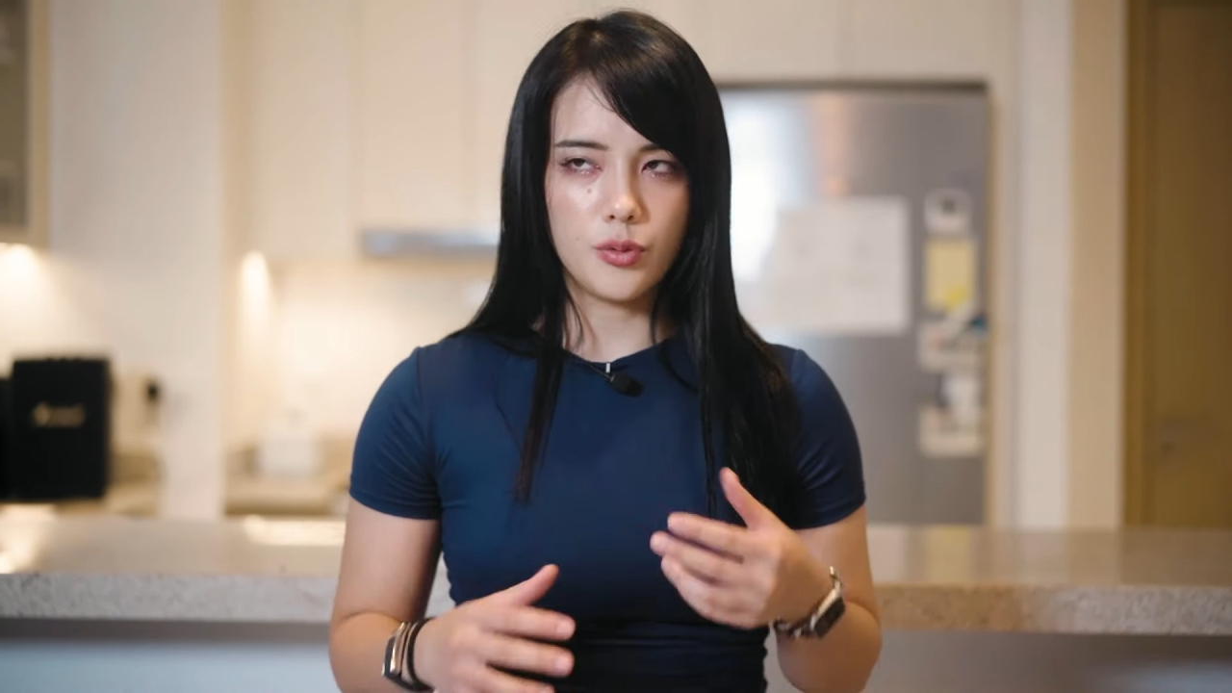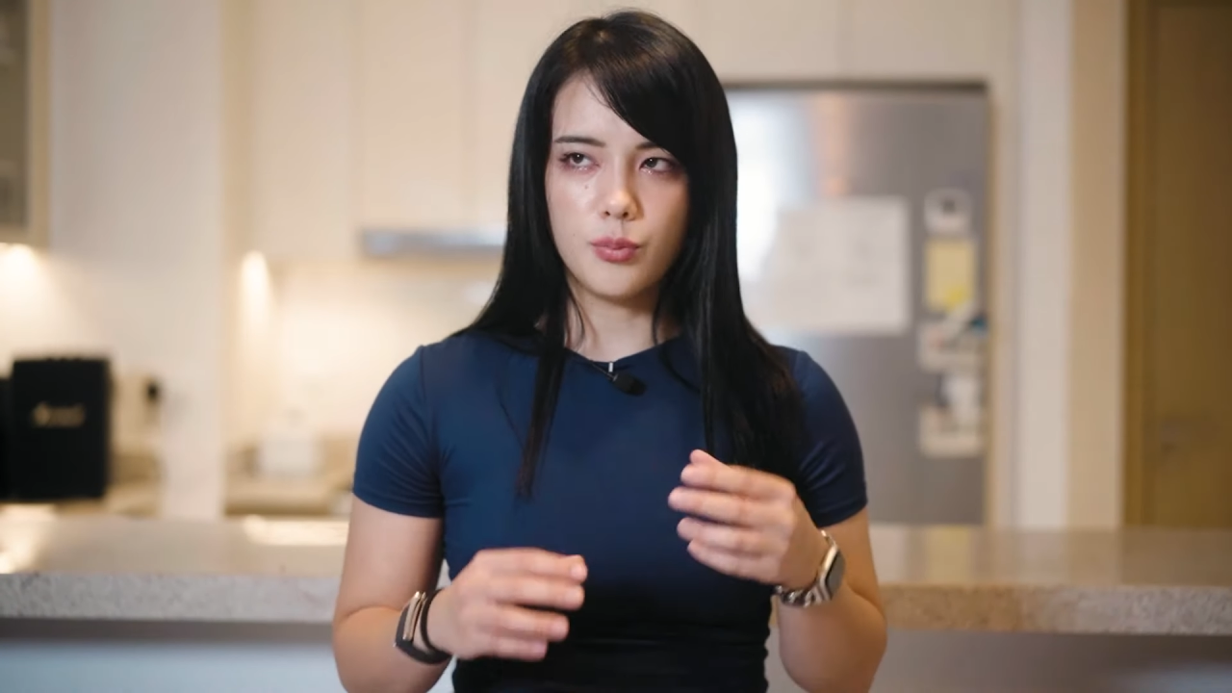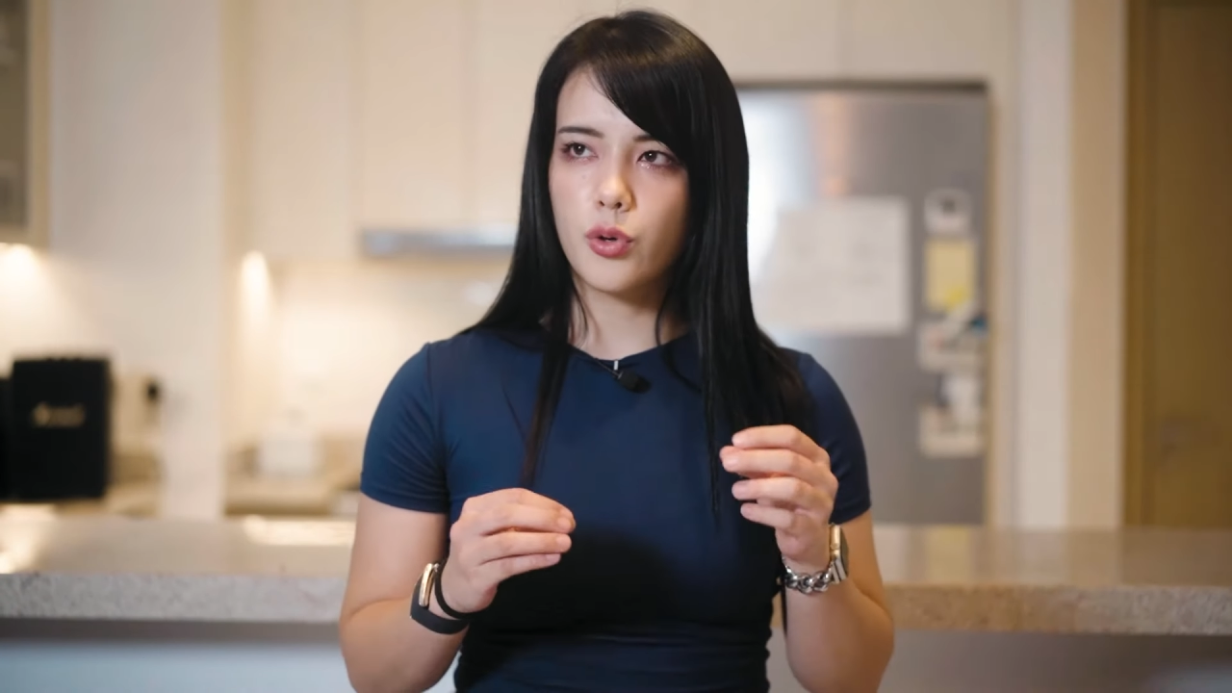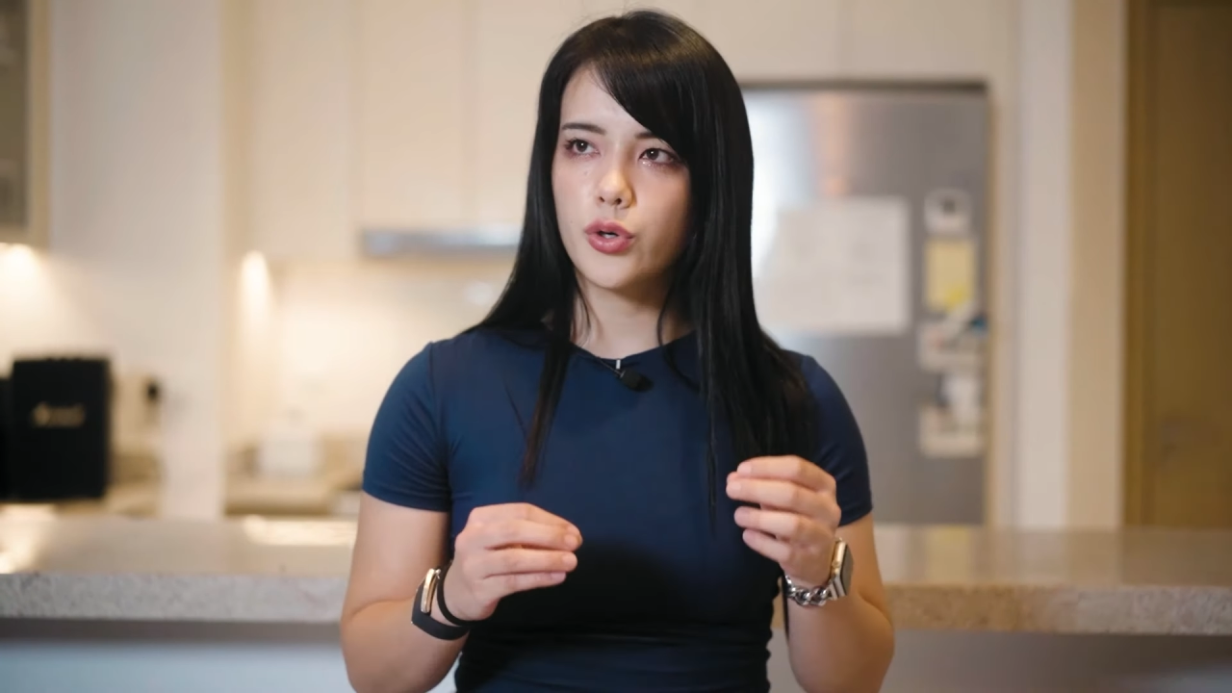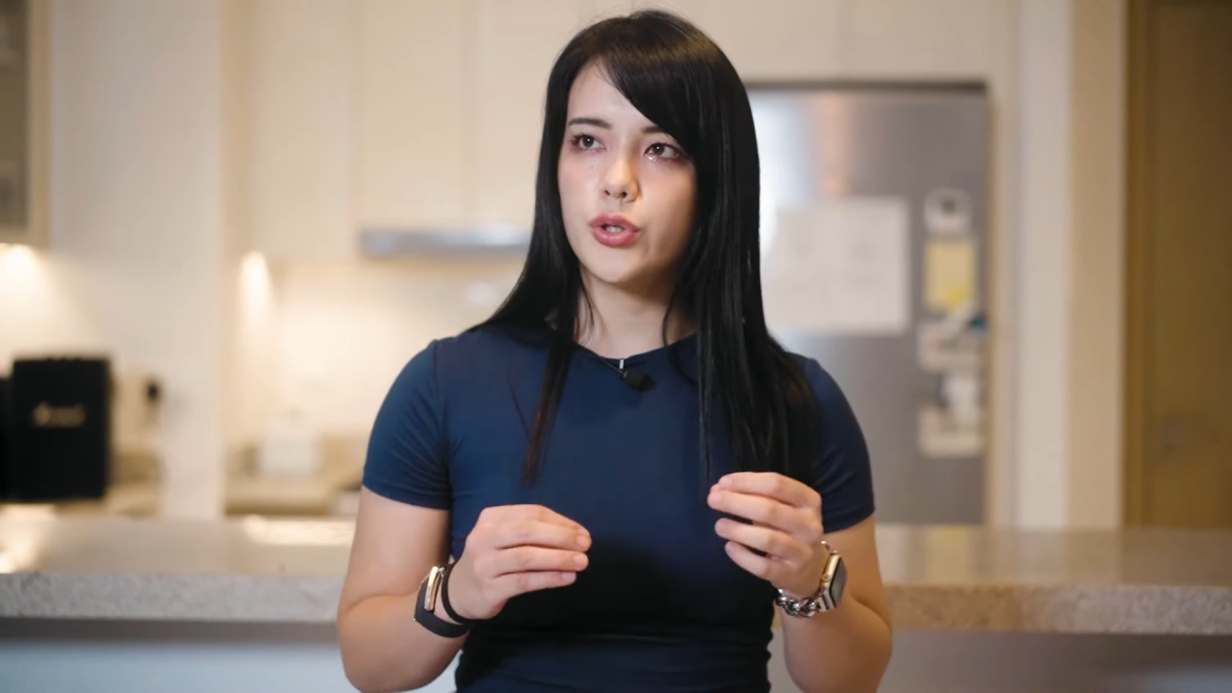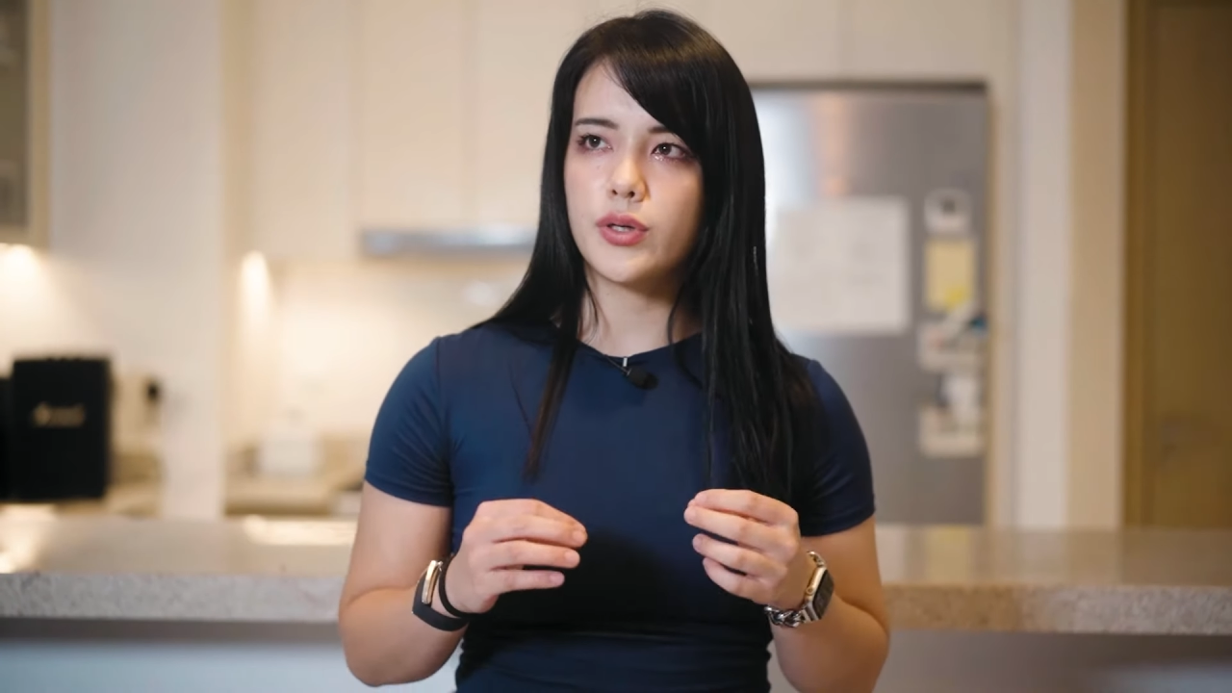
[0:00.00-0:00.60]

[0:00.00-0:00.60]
The more you